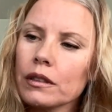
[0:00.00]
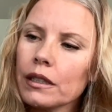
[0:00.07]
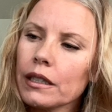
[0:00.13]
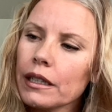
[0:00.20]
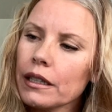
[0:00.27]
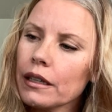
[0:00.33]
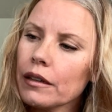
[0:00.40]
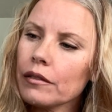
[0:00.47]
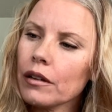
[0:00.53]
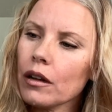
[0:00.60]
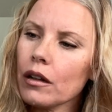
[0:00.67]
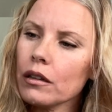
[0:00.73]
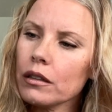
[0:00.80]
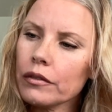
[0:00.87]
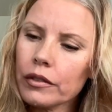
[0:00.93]
Did I get
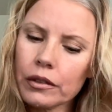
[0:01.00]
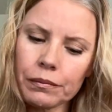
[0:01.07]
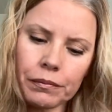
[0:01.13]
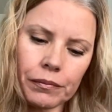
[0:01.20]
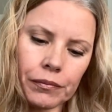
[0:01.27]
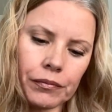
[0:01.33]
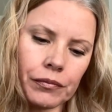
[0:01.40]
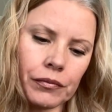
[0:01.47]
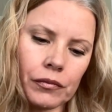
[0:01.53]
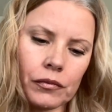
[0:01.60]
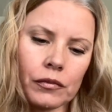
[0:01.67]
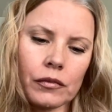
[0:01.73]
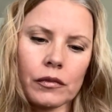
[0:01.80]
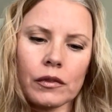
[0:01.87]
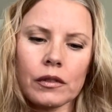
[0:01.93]
all of them?
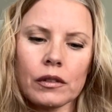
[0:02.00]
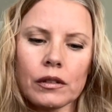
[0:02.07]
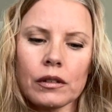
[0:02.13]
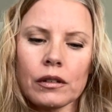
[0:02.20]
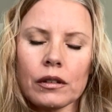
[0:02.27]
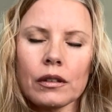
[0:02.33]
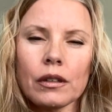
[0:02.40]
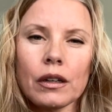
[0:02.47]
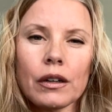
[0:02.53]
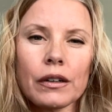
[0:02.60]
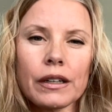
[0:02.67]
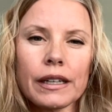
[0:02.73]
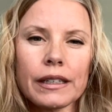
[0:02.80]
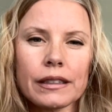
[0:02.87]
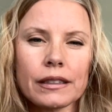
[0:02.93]
All
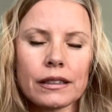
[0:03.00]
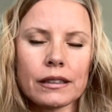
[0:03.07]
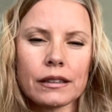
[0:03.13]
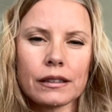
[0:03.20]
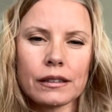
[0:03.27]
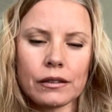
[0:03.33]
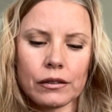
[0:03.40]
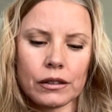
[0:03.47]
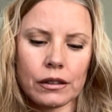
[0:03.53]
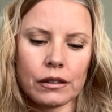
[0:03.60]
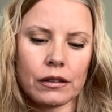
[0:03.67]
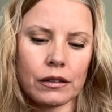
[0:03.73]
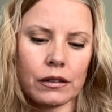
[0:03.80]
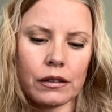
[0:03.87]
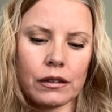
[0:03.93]
right.
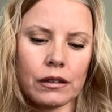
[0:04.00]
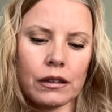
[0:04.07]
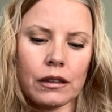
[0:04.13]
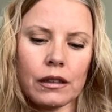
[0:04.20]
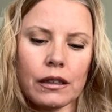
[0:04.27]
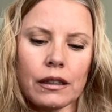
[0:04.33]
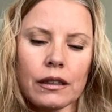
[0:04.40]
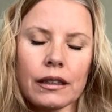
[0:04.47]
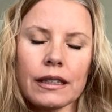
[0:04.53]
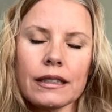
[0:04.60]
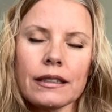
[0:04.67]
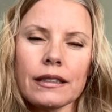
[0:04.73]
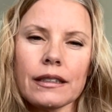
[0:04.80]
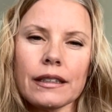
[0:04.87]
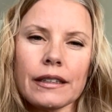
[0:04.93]
Let's
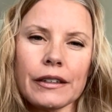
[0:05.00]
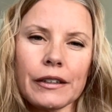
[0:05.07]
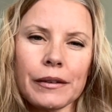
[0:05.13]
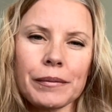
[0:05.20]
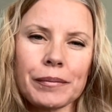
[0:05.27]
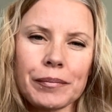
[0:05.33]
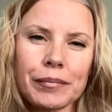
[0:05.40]
see here.